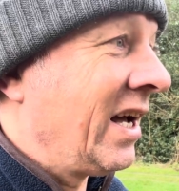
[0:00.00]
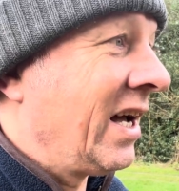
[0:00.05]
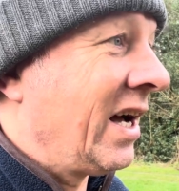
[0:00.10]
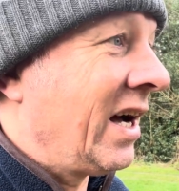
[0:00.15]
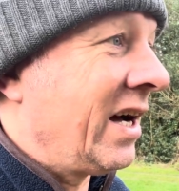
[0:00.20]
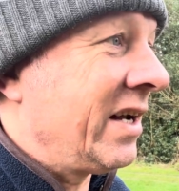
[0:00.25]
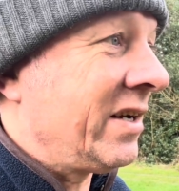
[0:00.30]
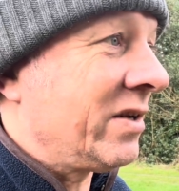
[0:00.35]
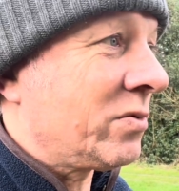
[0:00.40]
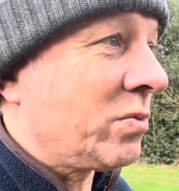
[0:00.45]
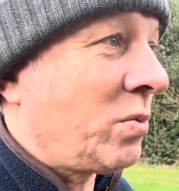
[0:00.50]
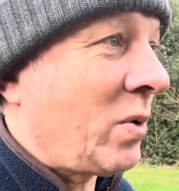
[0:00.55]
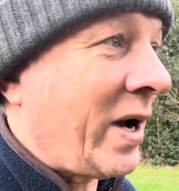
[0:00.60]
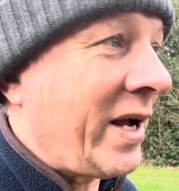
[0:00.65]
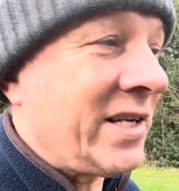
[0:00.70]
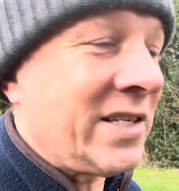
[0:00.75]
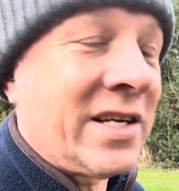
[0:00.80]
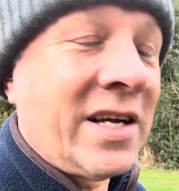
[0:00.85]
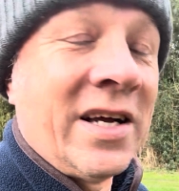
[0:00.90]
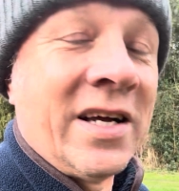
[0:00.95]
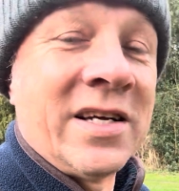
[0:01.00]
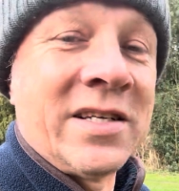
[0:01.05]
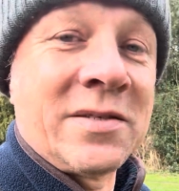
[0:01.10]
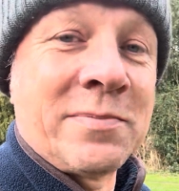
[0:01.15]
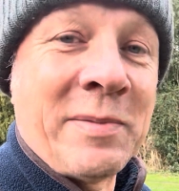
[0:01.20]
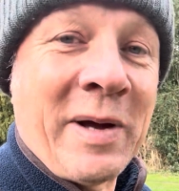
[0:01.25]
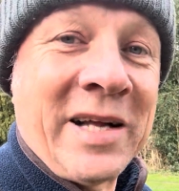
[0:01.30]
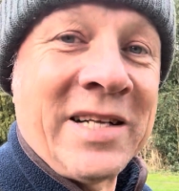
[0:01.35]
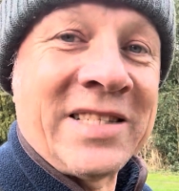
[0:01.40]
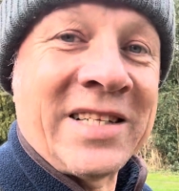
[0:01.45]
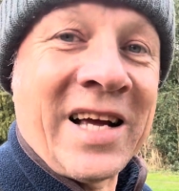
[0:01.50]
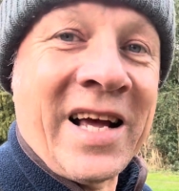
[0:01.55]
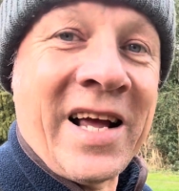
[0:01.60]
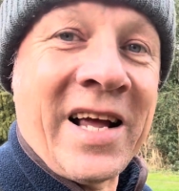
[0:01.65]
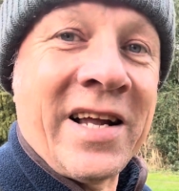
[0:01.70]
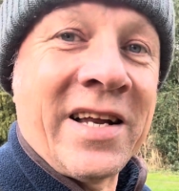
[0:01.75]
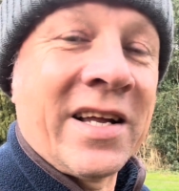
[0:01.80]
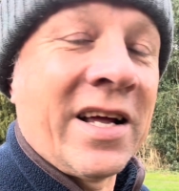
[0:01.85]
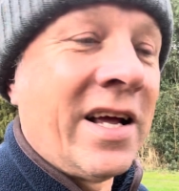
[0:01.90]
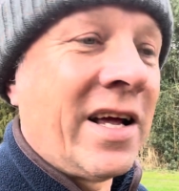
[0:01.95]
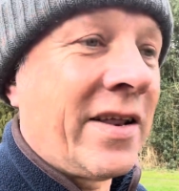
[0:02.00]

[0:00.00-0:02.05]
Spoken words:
and its weight has maintained.